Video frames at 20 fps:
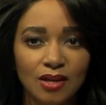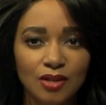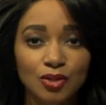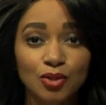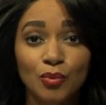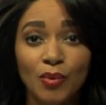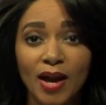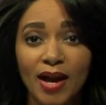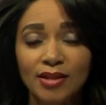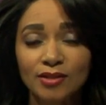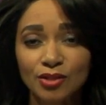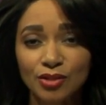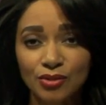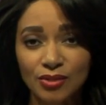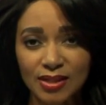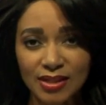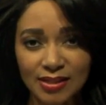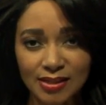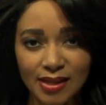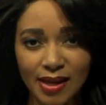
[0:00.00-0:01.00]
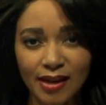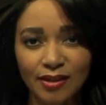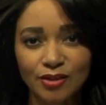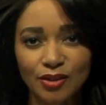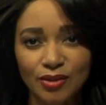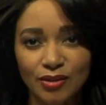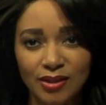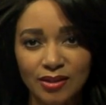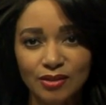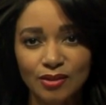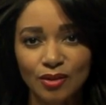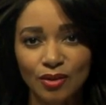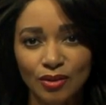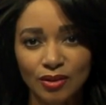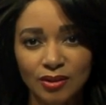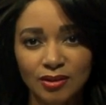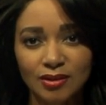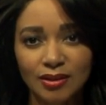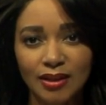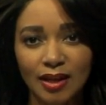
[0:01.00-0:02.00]
to add to the 10 units
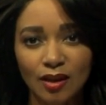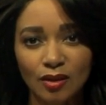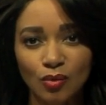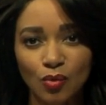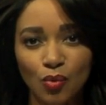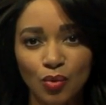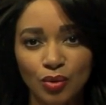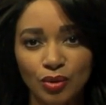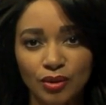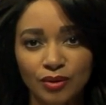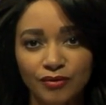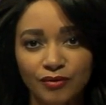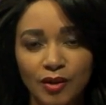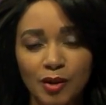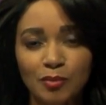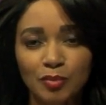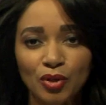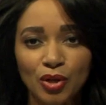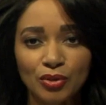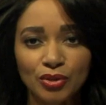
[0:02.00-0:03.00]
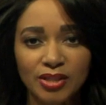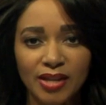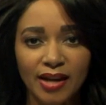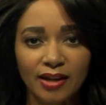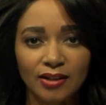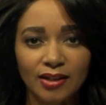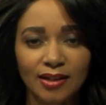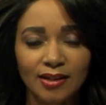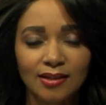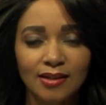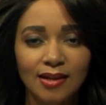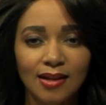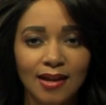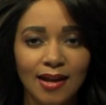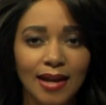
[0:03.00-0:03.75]
currently on order from Proterra,